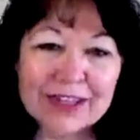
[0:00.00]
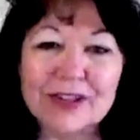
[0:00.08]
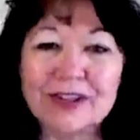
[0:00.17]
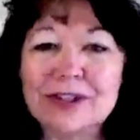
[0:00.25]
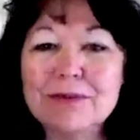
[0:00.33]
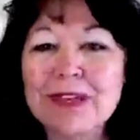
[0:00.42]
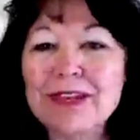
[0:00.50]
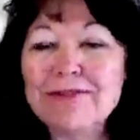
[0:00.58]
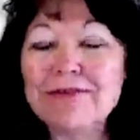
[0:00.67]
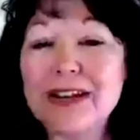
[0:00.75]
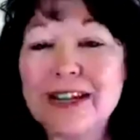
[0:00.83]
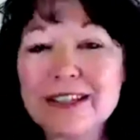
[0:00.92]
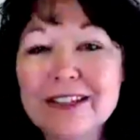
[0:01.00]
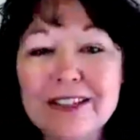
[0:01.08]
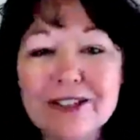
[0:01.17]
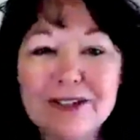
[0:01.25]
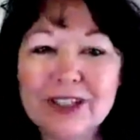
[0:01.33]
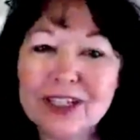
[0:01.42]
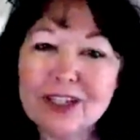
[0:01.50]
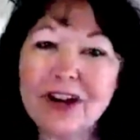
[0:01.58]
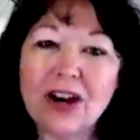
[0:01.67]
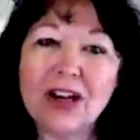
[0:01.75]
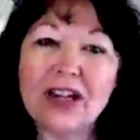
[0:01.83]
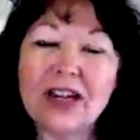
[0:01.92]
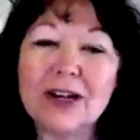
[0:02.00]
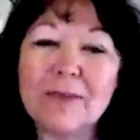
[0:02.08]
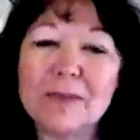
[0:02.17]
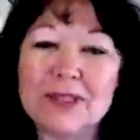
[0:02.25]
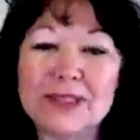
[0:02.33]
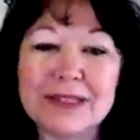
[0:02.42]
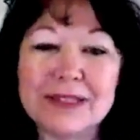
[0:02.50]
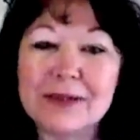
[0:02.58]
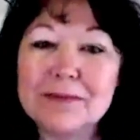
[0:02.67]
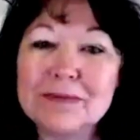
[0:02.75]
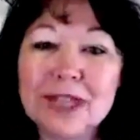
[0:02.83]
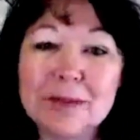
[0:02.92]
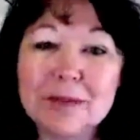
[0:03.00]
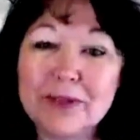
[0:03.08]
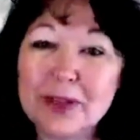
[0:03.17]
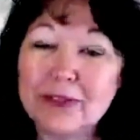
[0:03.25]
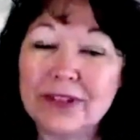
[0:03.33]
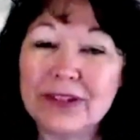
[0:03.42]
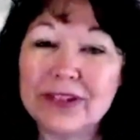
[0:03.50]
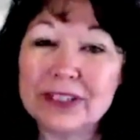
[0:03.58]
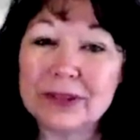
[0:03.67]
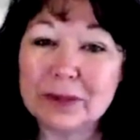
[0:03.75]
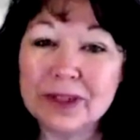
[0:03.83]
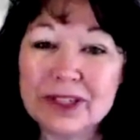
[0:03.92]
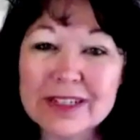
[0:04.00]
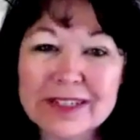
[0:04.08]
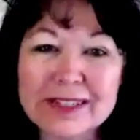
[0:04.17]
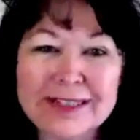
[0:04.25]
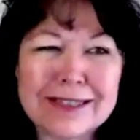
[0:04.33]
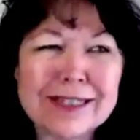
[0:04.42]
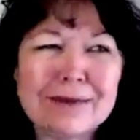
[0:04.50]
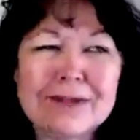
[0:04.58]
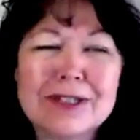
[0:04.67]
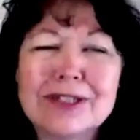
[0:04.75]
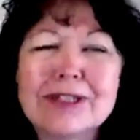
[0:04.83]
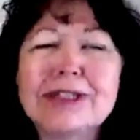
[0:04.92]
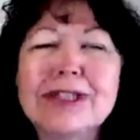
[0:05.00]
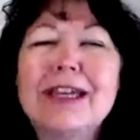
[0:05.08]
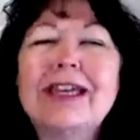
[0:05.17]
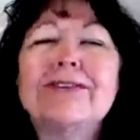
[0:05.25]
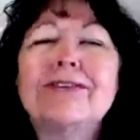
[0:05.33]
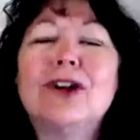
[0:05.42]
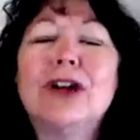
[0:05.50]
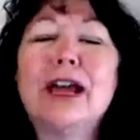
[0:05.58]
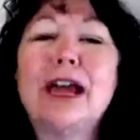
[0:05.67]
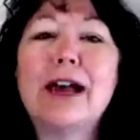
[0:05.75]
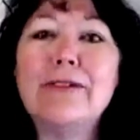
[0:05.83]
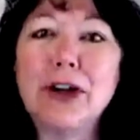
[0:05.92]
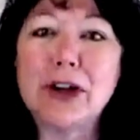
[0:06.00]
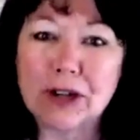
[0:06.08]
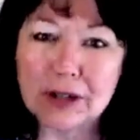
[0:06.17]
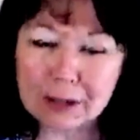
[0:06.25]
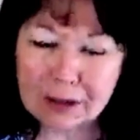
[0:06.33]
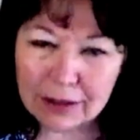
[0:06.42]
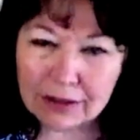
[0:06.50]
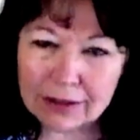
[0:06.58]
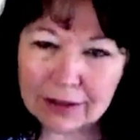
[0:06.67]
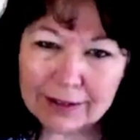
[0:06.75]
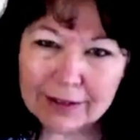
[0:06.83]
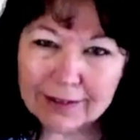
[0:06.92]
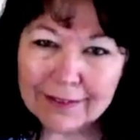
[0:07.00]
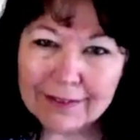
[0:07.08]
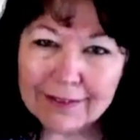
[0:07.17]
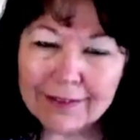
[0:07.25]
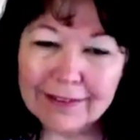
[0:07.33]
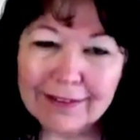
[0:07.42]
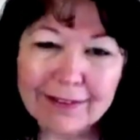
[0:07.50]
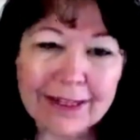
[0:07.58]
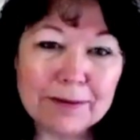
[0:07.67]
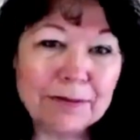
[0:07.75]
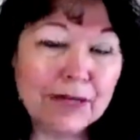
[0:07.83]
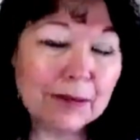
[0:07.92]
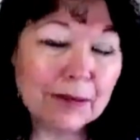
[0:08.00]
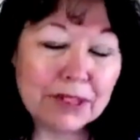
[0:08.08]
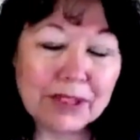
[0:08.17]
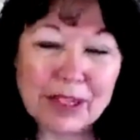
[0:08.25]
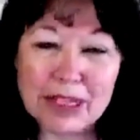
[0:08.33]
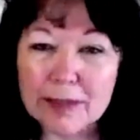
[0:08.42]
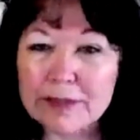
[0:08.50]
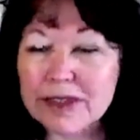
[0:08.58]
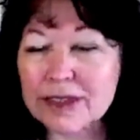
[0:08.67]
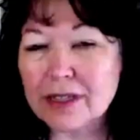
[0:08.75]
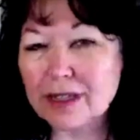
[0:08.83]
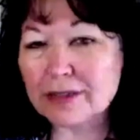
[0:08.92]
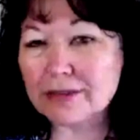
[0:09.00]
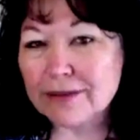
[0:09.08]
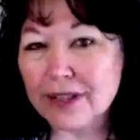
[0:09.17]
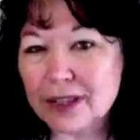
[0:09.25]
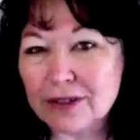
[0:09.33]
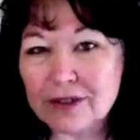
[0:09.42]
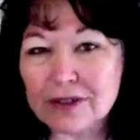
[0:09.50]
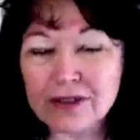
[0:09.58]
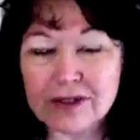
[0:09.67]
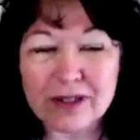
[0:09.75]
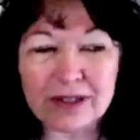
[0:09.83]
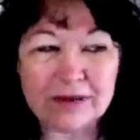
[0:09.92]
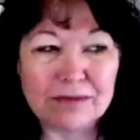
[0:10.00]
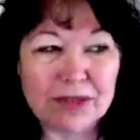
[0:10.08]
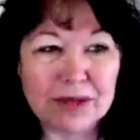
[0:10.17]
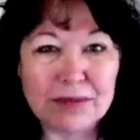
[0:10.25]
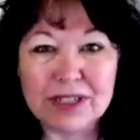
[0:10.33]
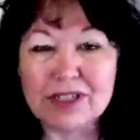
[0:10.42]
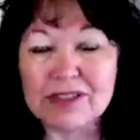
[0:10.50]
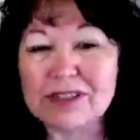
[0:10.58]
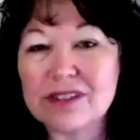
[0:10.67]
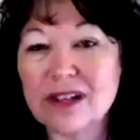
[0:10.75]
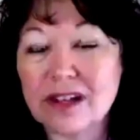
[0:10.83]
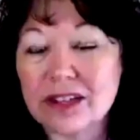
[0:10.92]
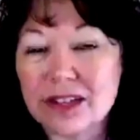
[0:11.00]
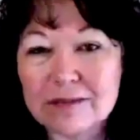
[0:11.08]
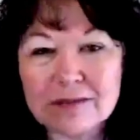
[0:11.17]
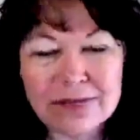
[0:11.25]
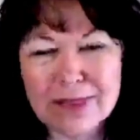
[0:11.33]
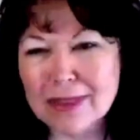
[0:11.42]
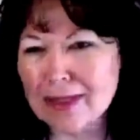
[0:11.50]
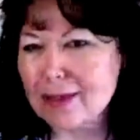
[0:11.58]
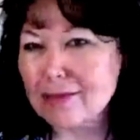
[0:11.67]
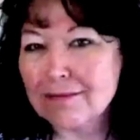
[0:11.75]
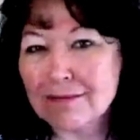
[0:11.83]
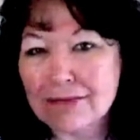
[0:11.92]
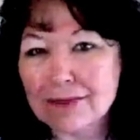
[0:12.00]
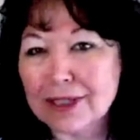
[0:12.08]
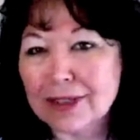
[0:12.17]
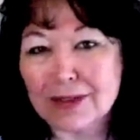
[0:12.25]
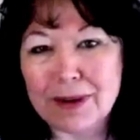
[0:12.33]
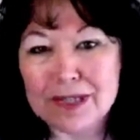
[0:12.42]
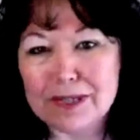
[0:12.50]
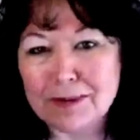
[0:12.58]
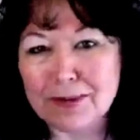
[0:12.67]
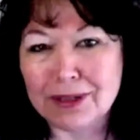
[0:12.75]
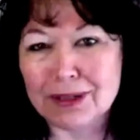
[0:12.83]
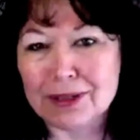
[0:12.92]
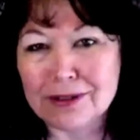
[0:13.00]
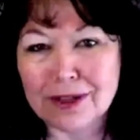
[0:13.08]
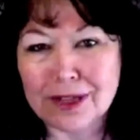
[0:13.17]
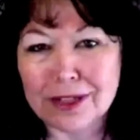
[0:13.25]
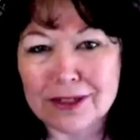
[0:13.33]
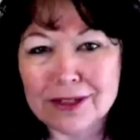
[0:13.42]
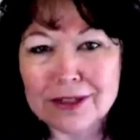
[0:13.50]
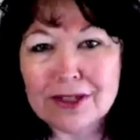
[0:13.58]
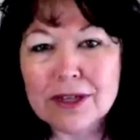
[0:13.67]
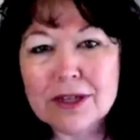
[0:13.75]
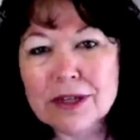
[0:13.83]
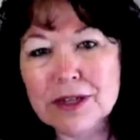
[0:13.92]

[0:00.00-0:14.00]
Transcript: So you may find that you get caught up in some type of an experience that seems to take forever. And maybe it ebbs and it flows and maybe it gets stuck. You know, the possibilities are endless.